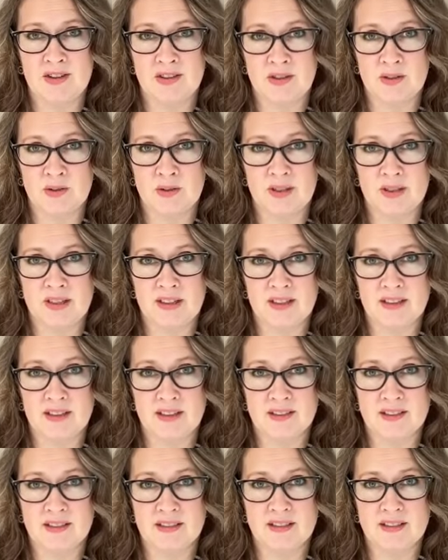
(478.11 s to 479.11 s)
story
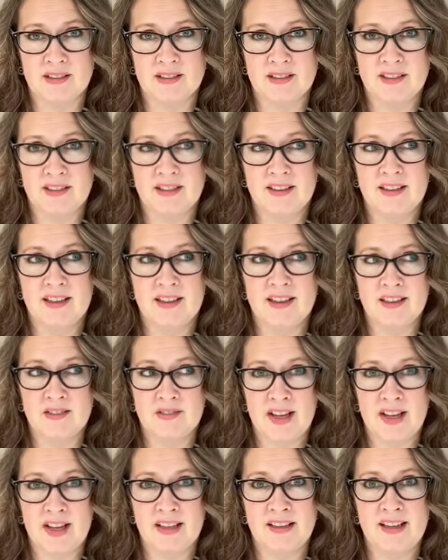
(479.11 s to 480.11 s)
and to
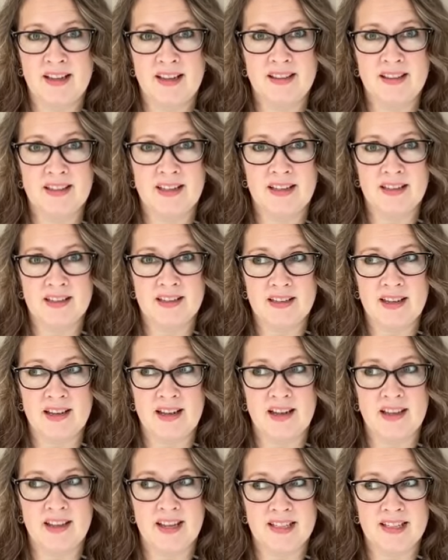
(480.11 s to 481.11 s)
validate that,
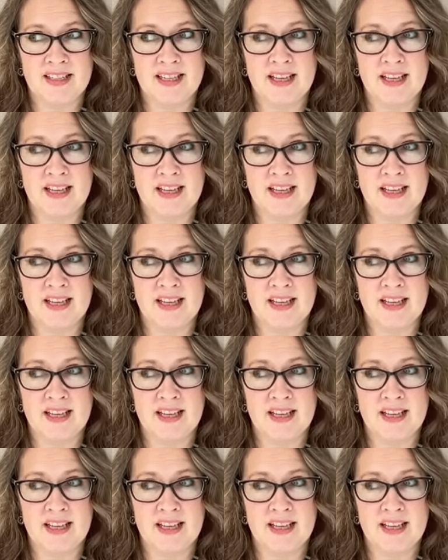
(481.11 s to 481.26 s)
yeah, that